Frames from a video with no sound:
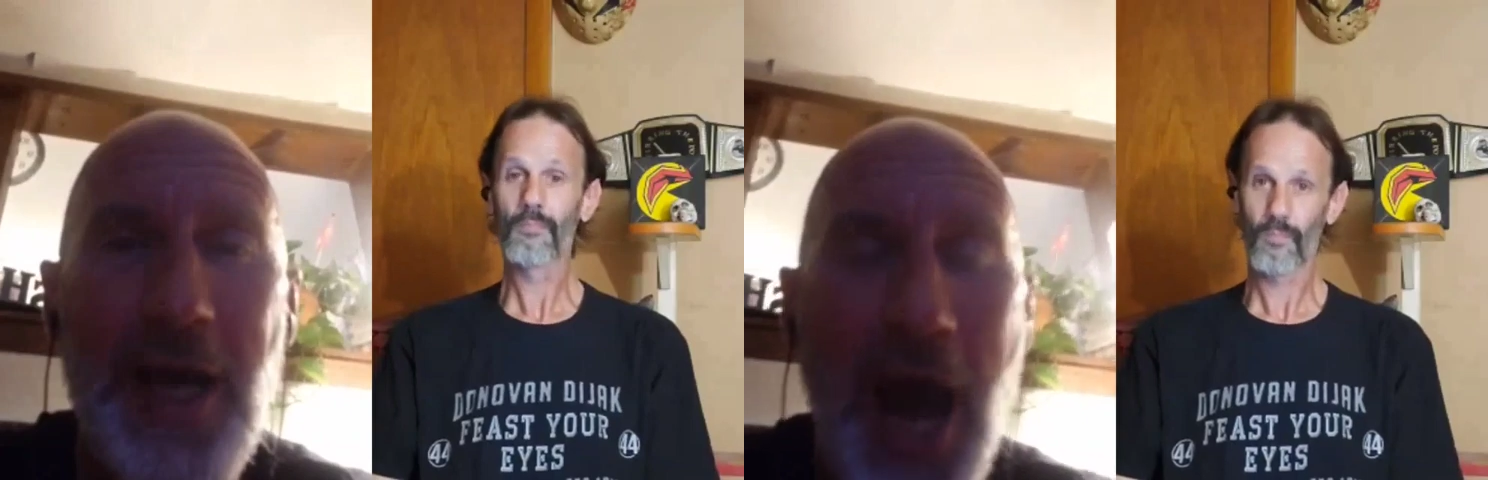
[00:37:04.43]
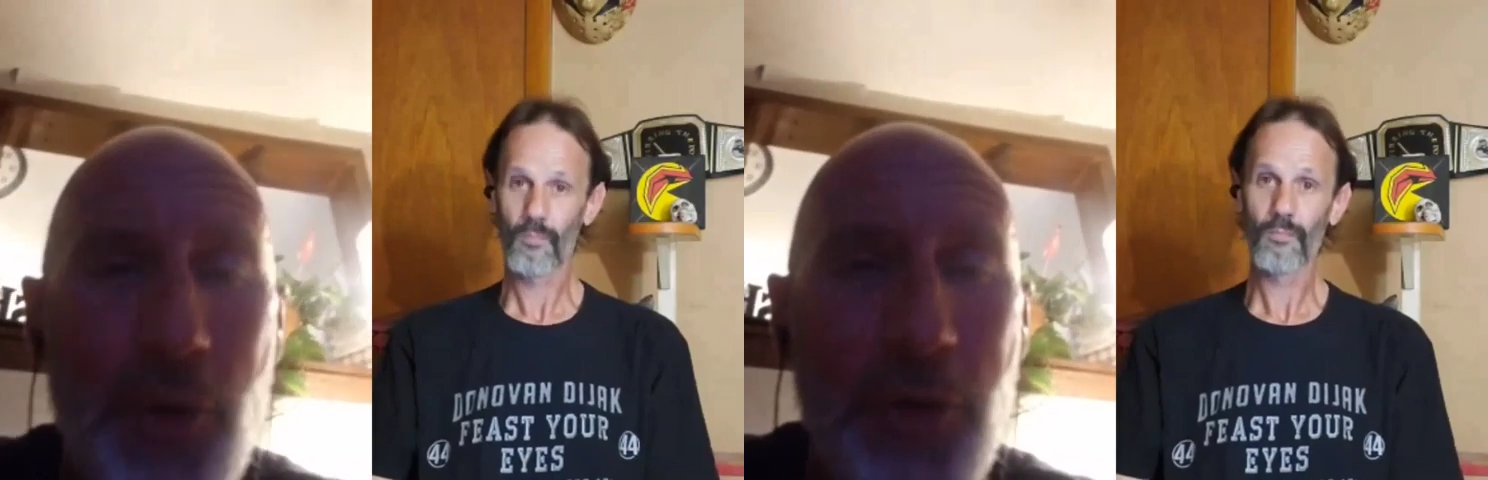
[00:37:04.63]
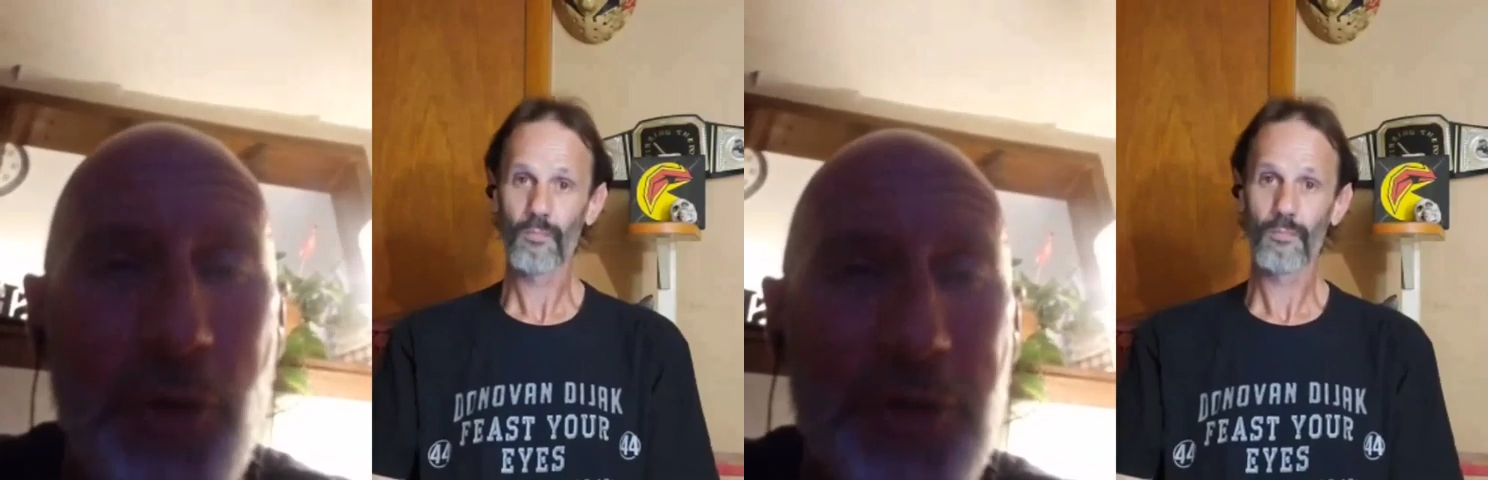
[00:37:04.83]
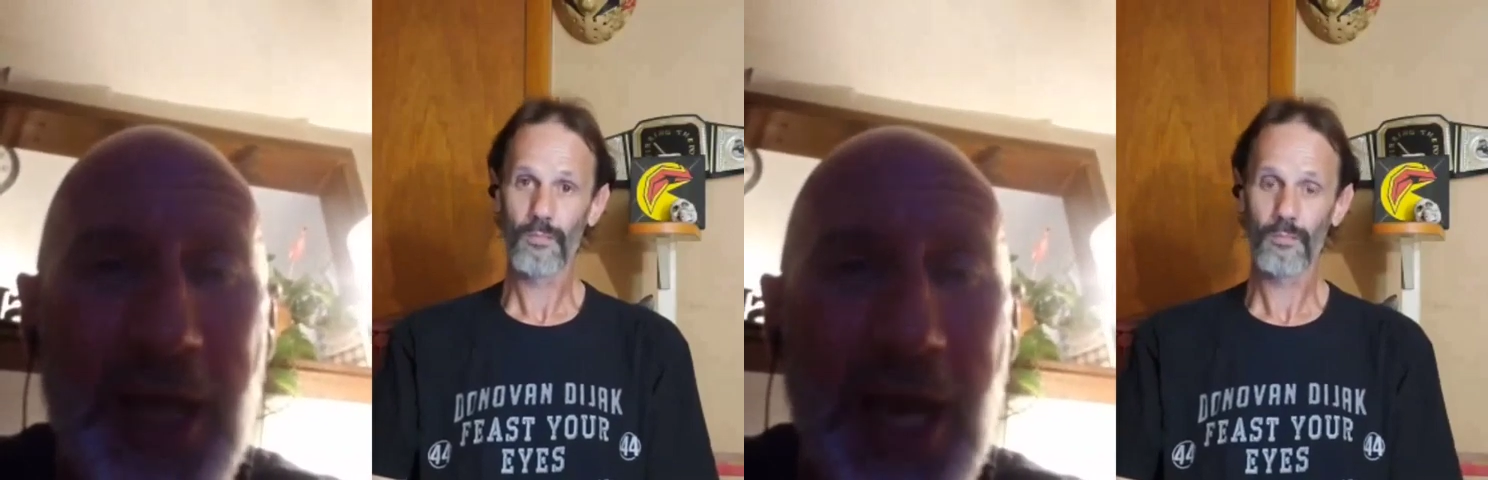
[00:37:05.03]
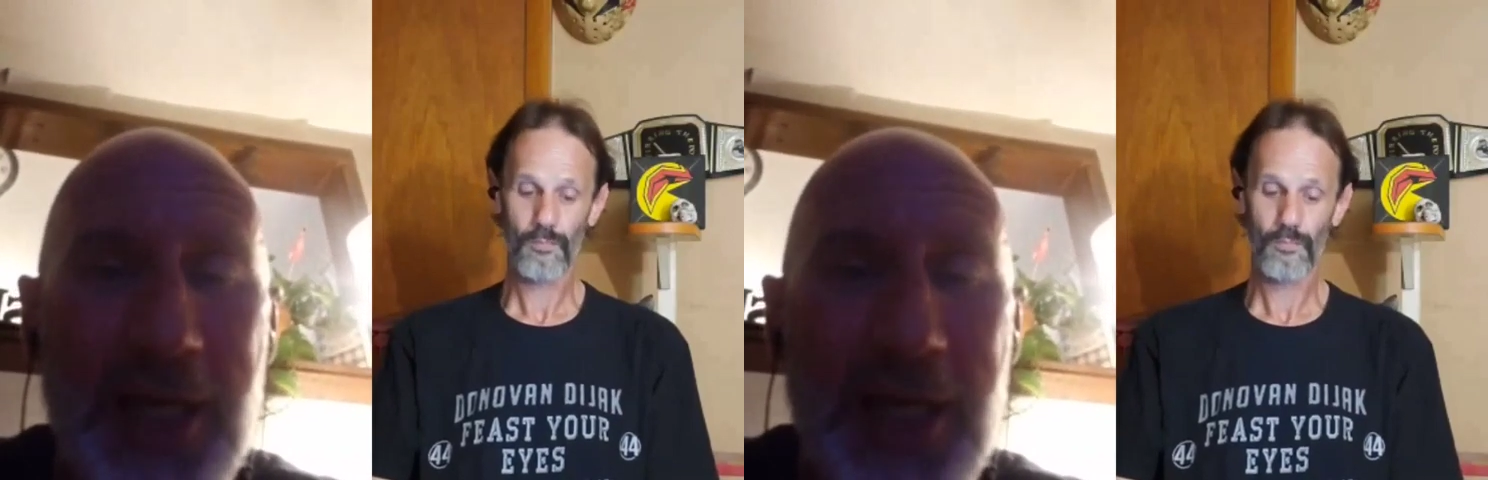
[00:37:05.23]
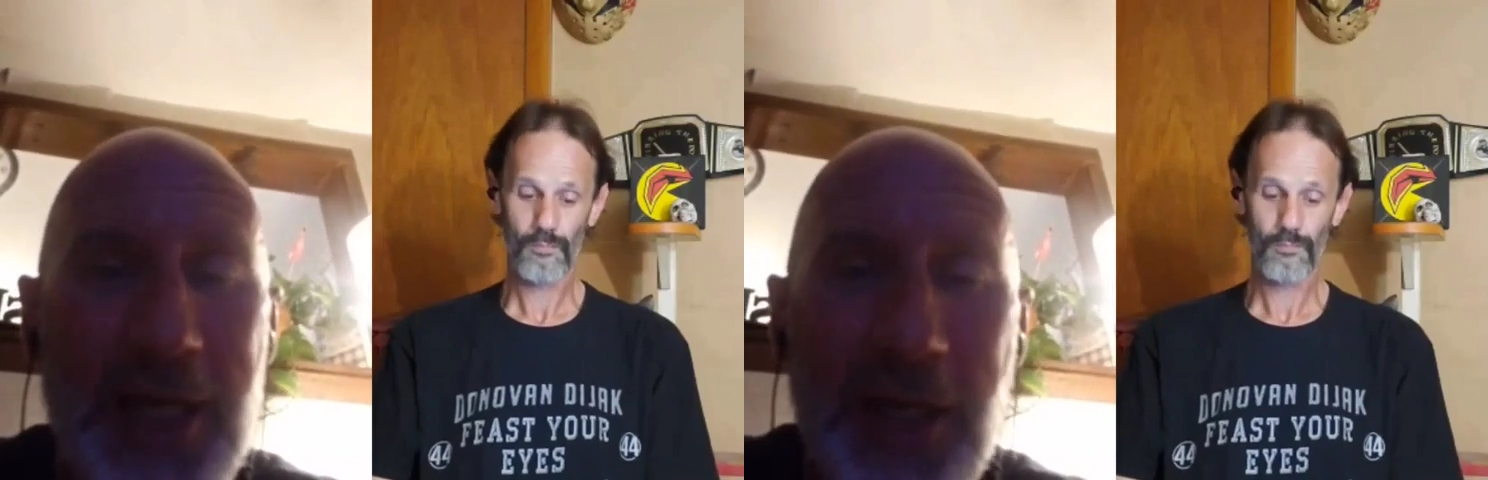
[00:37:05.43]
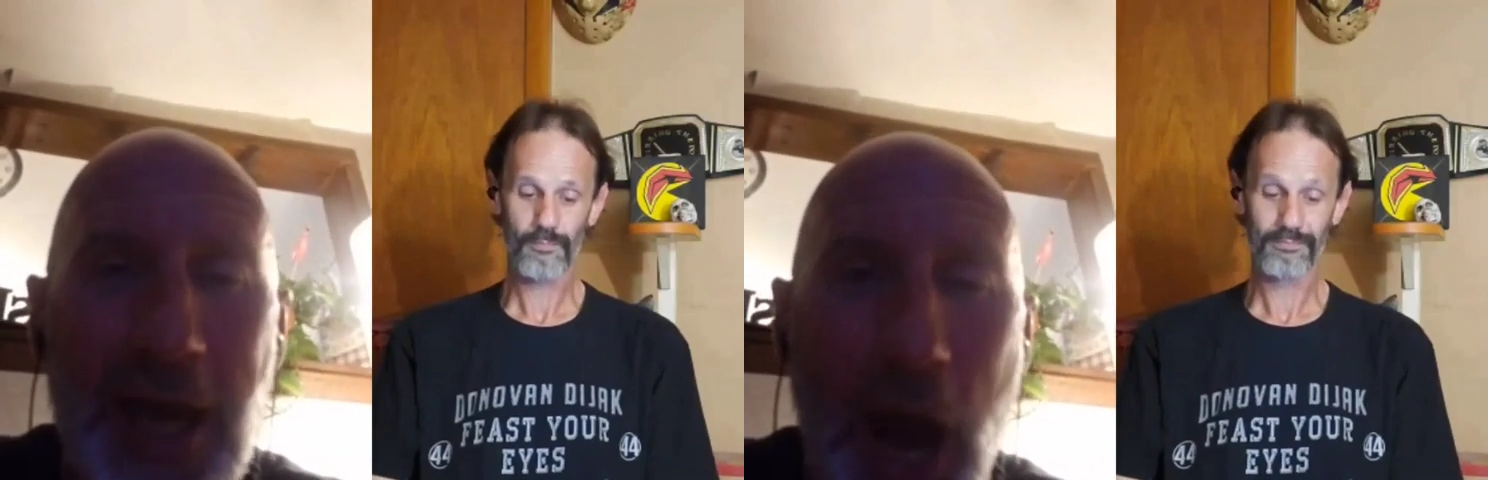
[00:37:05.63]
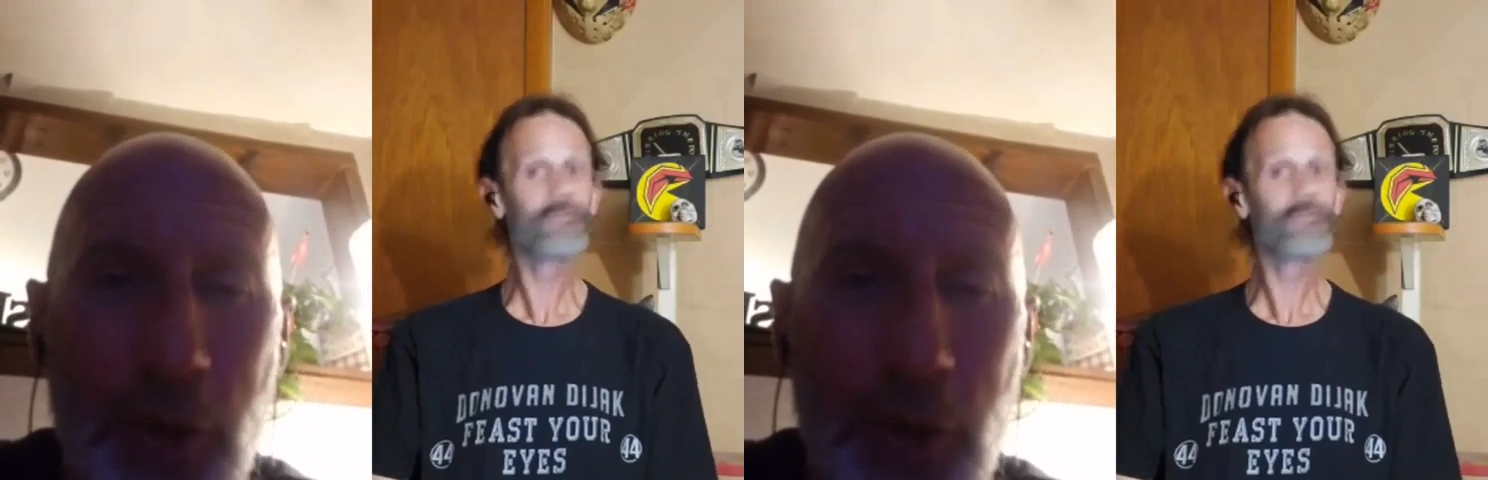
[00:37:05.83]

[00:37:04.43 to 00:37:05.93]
how do these guys, like,